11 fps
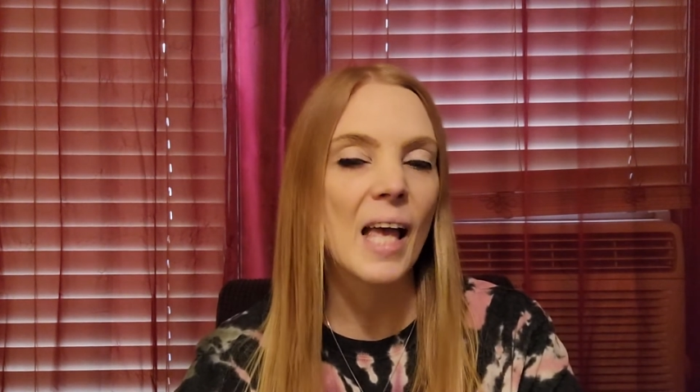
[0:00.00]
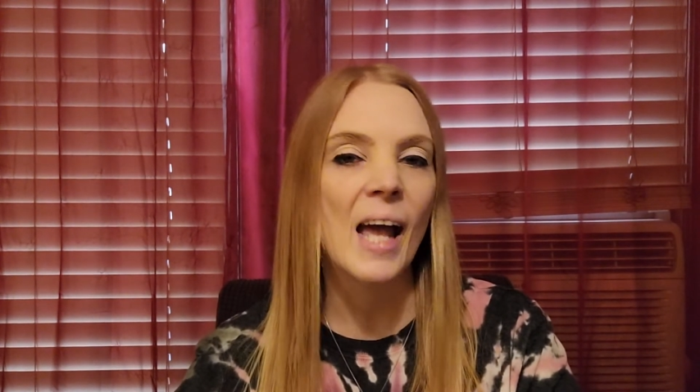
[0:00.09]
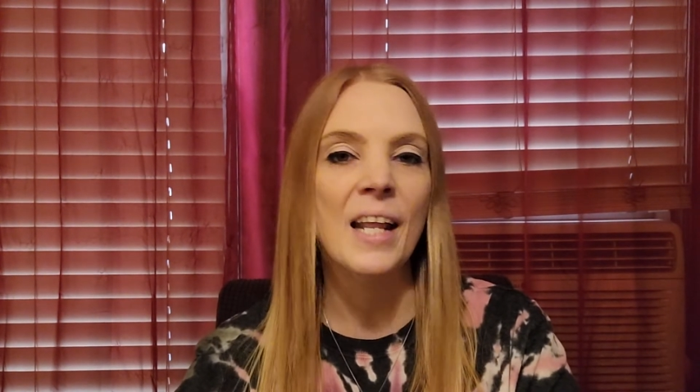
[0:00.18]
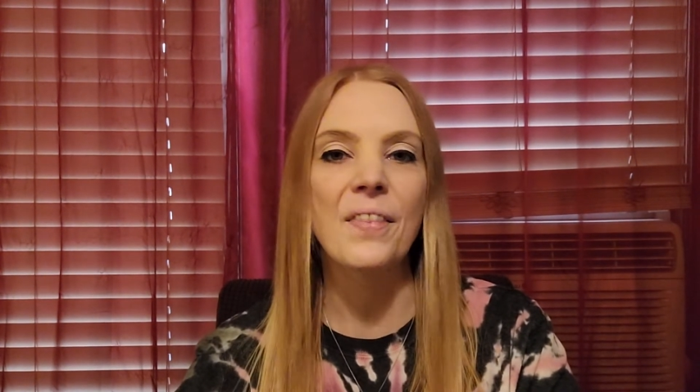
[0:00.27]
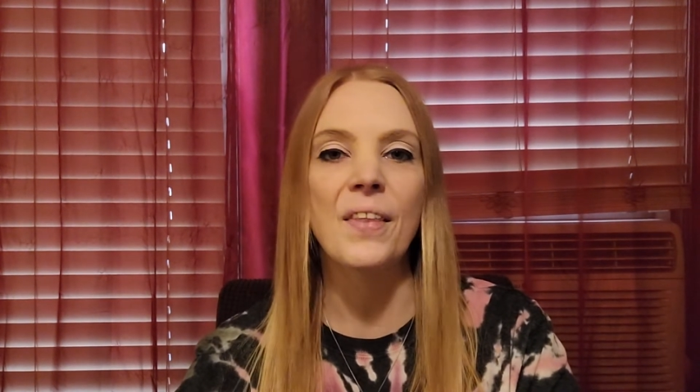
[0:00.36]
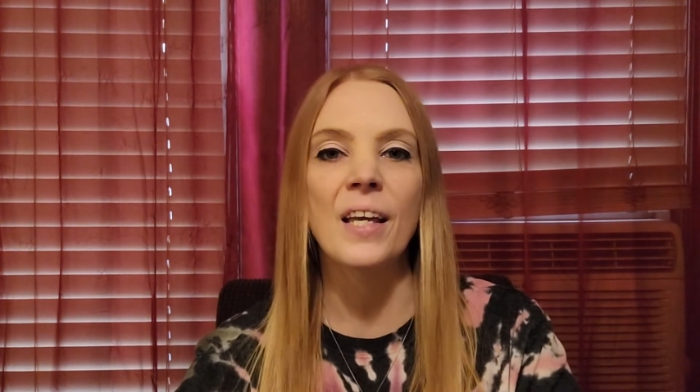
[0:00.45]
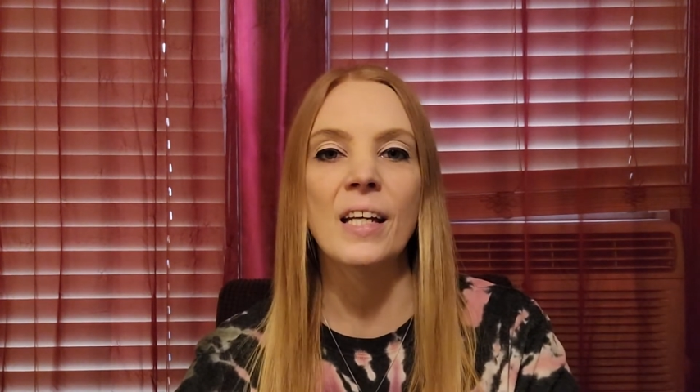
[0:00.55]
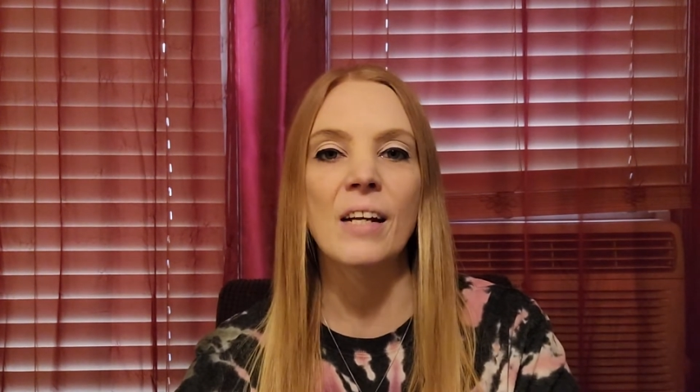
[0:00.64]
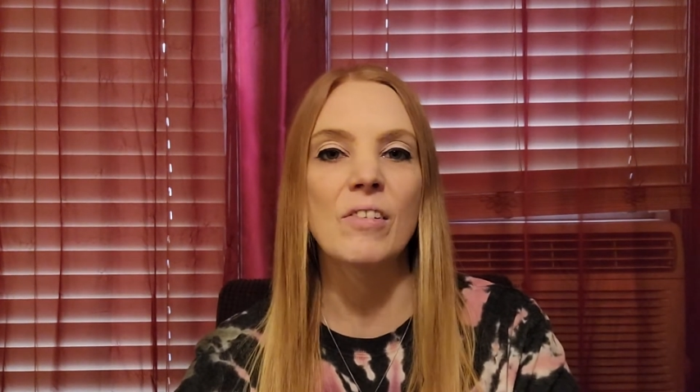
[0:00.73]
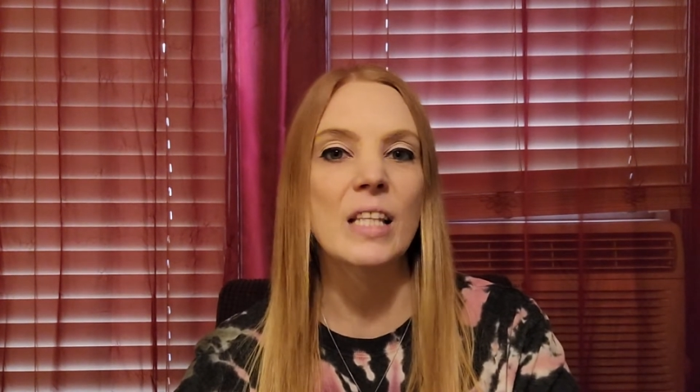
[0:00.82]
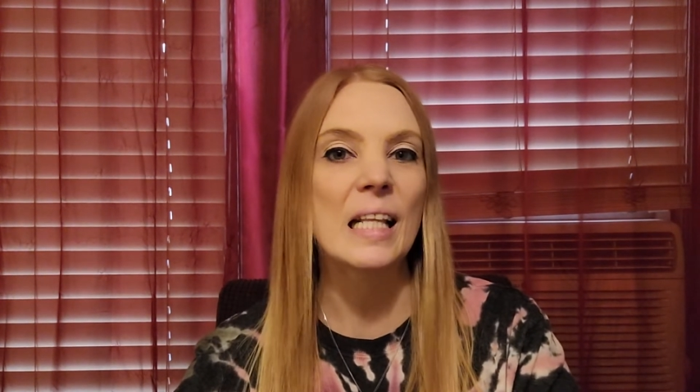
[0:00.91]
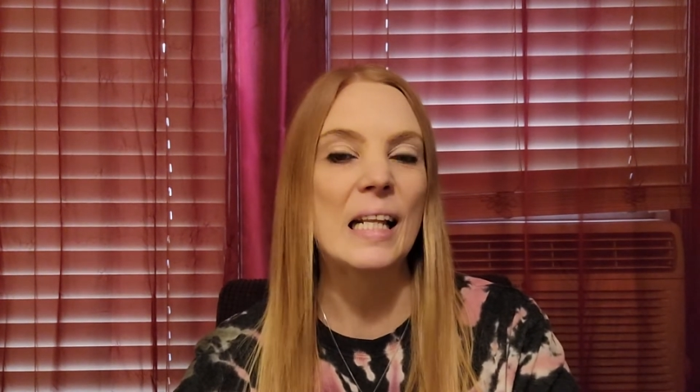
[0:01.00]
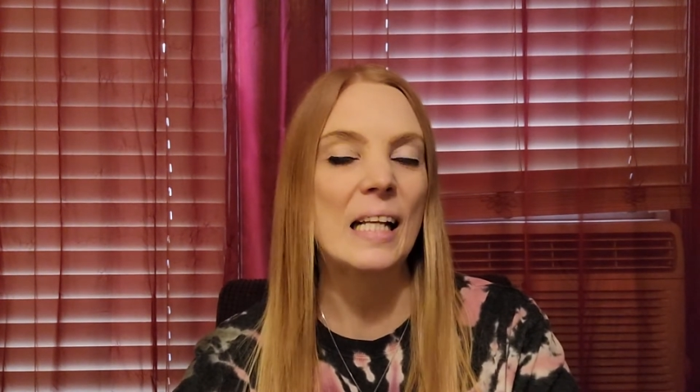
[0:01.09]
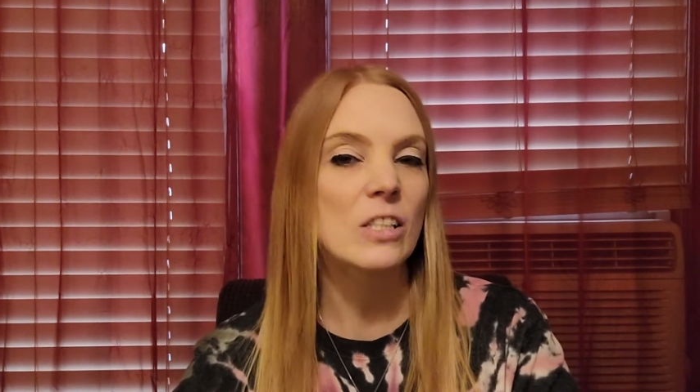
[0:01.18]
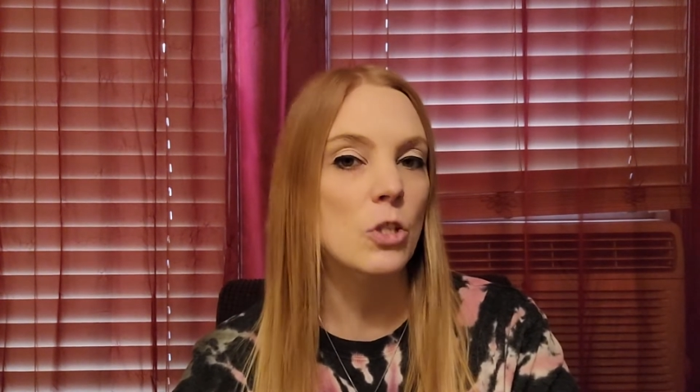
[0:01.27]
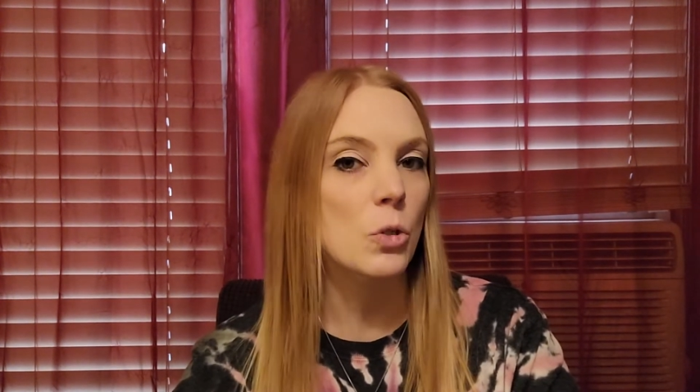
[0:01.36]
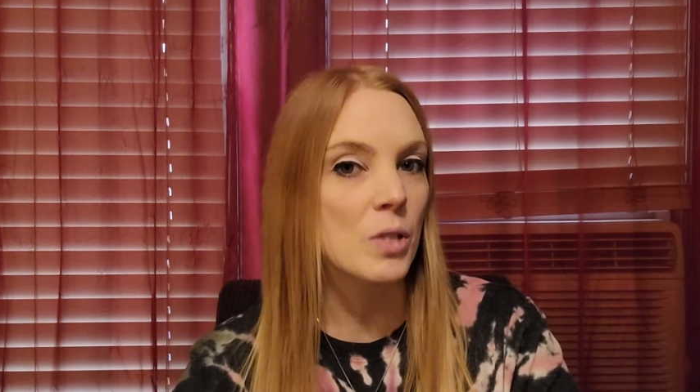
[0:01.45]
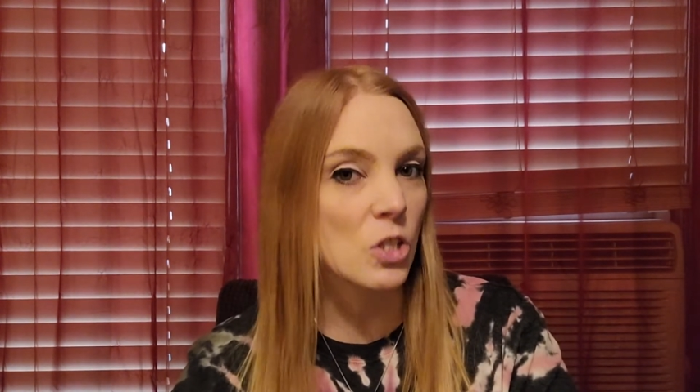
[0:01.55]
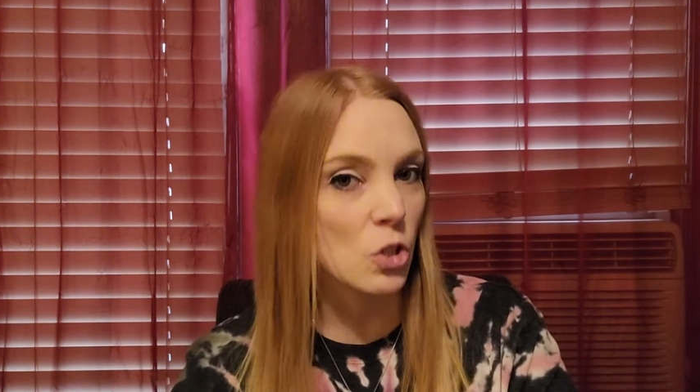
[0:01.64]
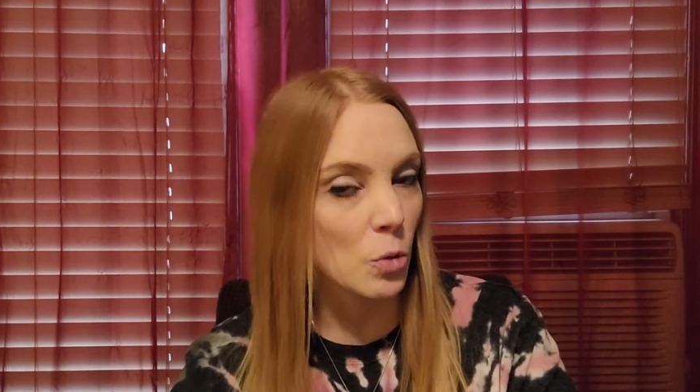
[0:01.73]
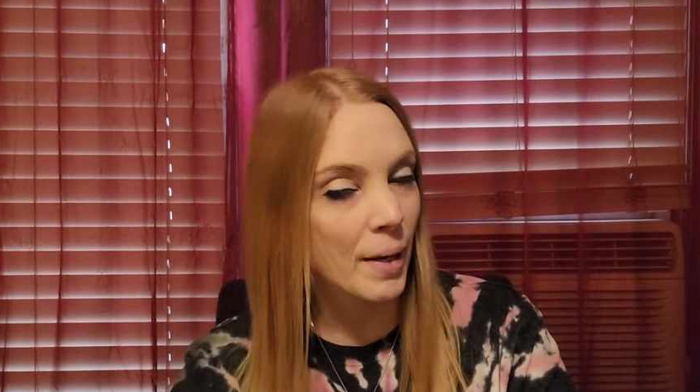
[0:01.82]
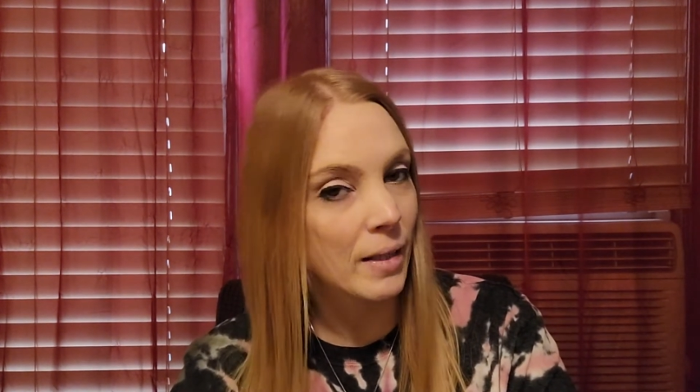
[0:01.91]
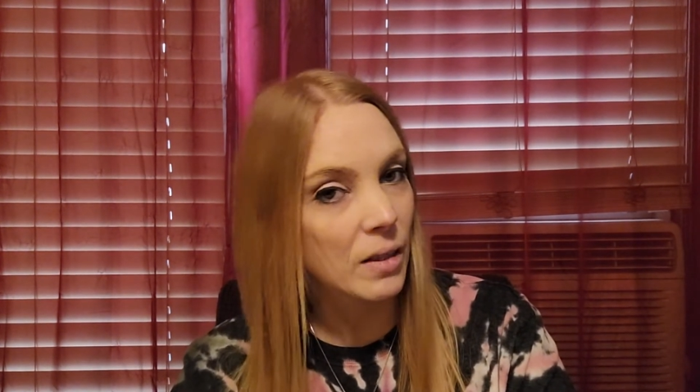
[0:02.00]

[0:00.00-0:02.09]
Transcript: anything and everything that's to do with soulmate